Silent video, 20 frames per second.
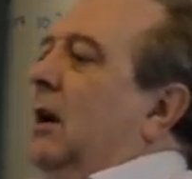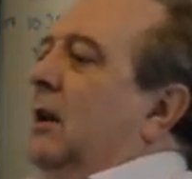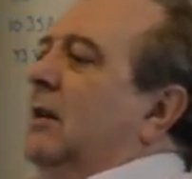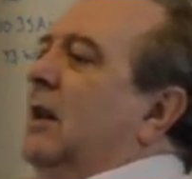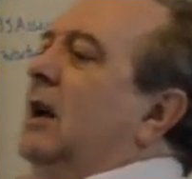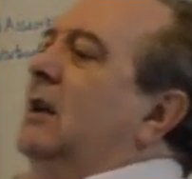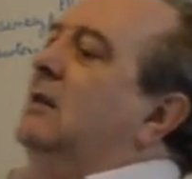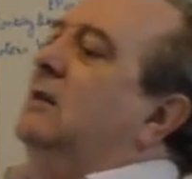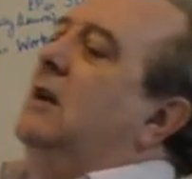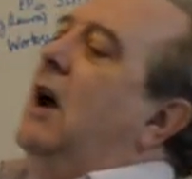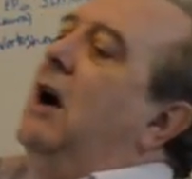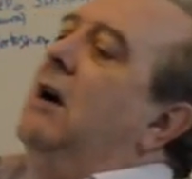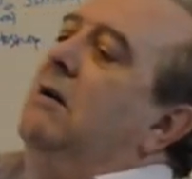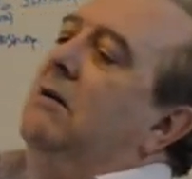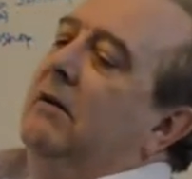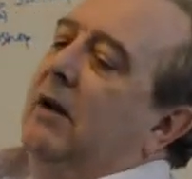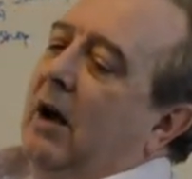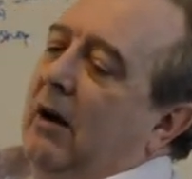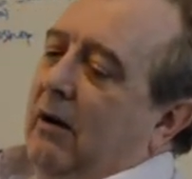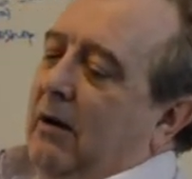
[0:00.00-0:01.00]
They
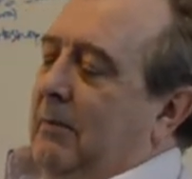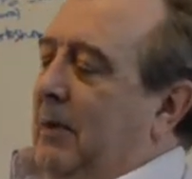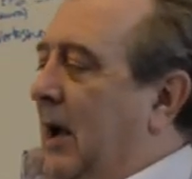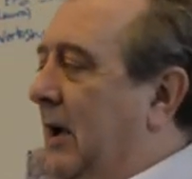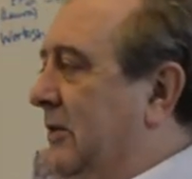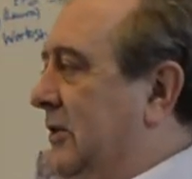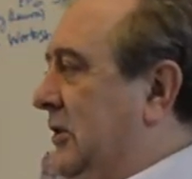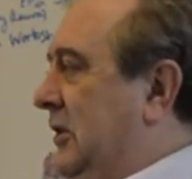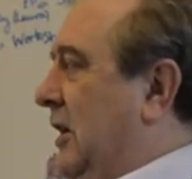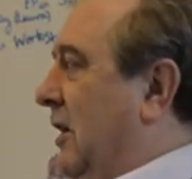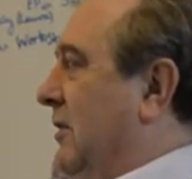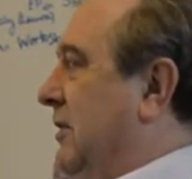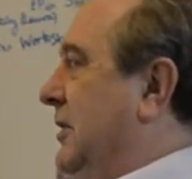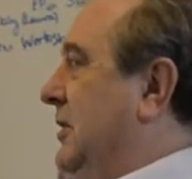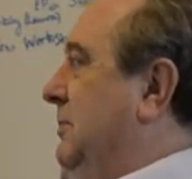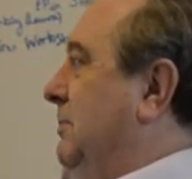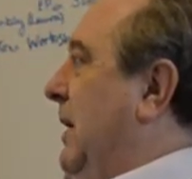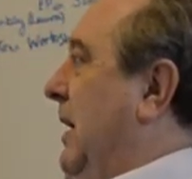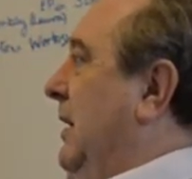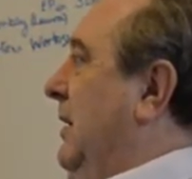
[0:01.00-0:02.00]
don't know about
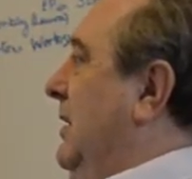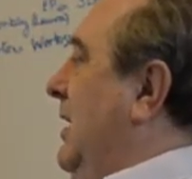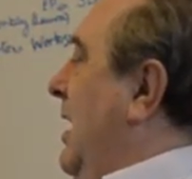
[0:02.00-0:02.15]
scholars, mate.